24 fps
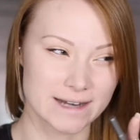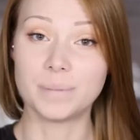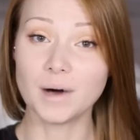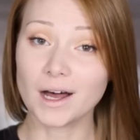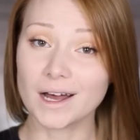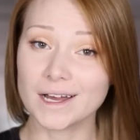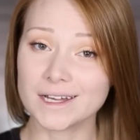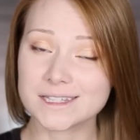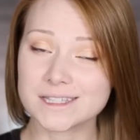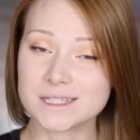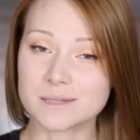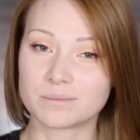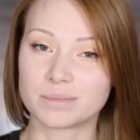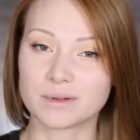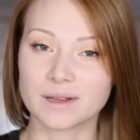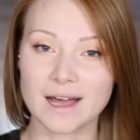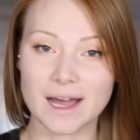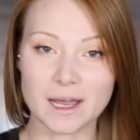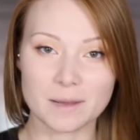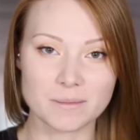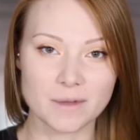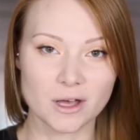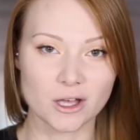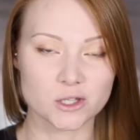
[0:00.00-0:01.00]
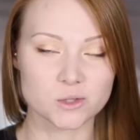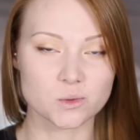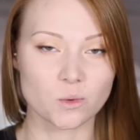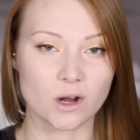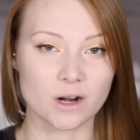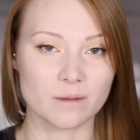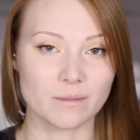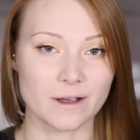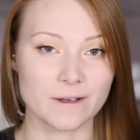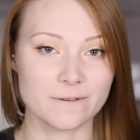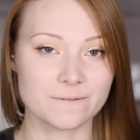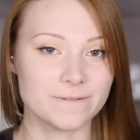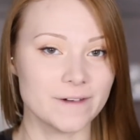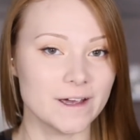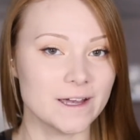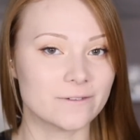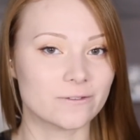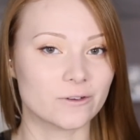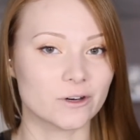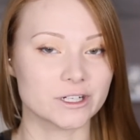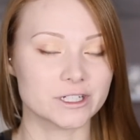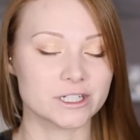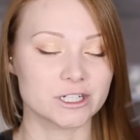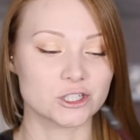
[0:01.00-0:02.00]
But Blackmail is one of my
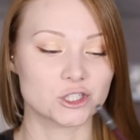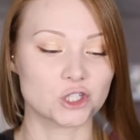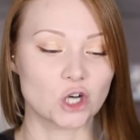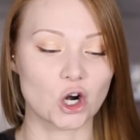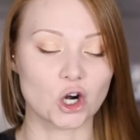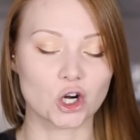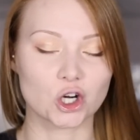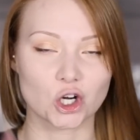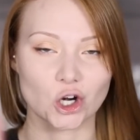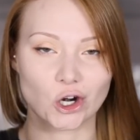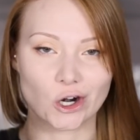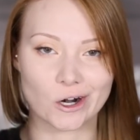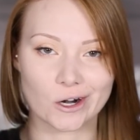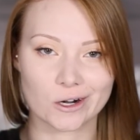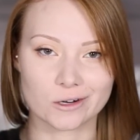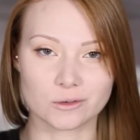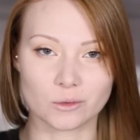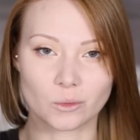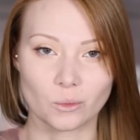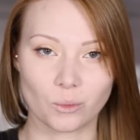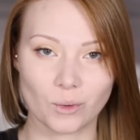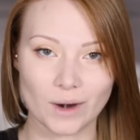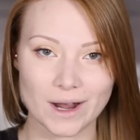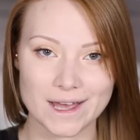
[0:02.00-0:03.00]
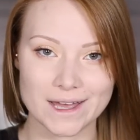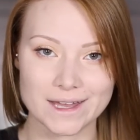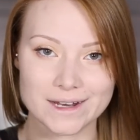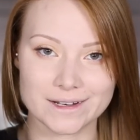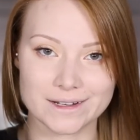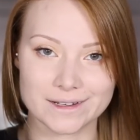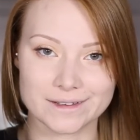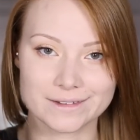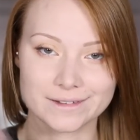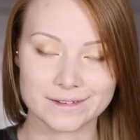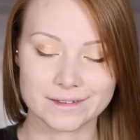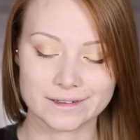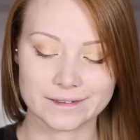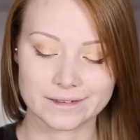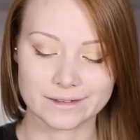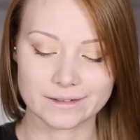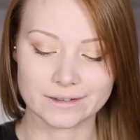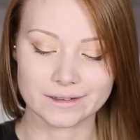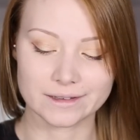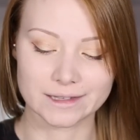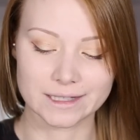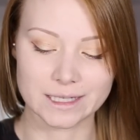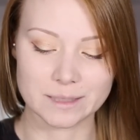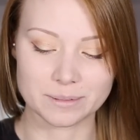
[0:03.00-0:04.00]
favorite darker red
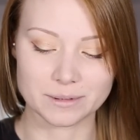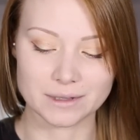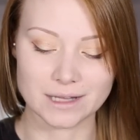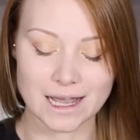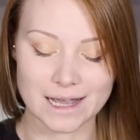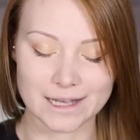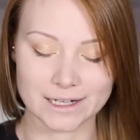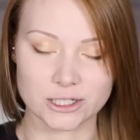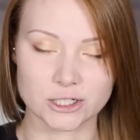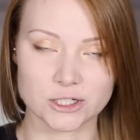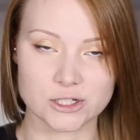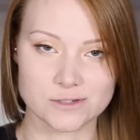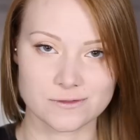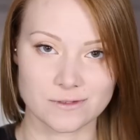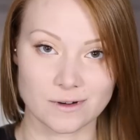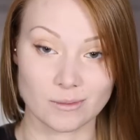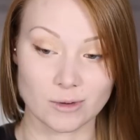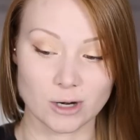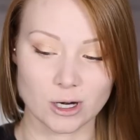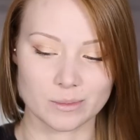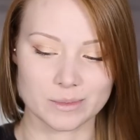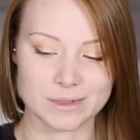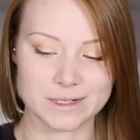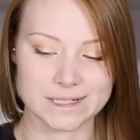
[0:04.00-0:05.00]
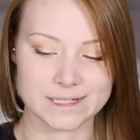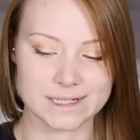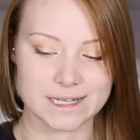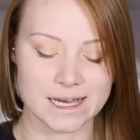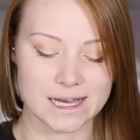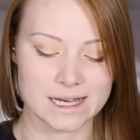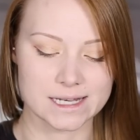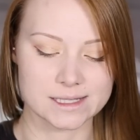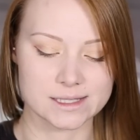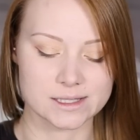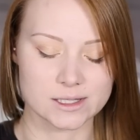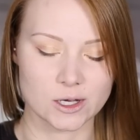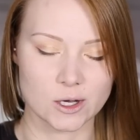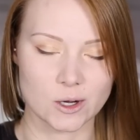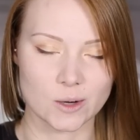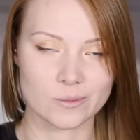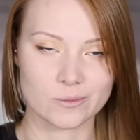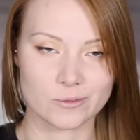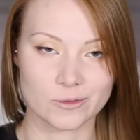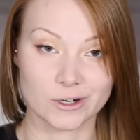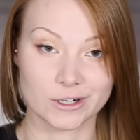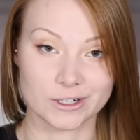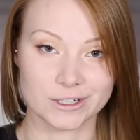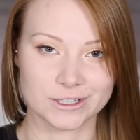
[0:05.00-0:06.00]
lip liners from Urban Decay, so
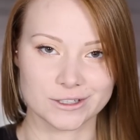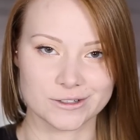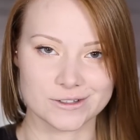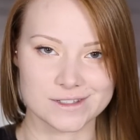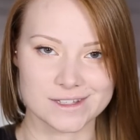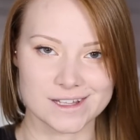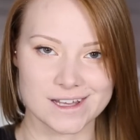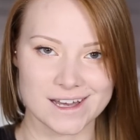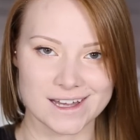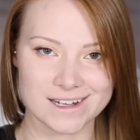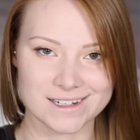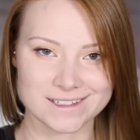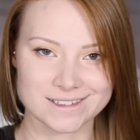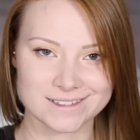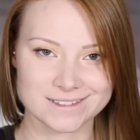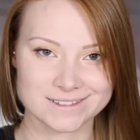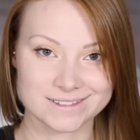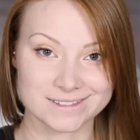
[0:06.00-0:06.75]
we're gonna use that.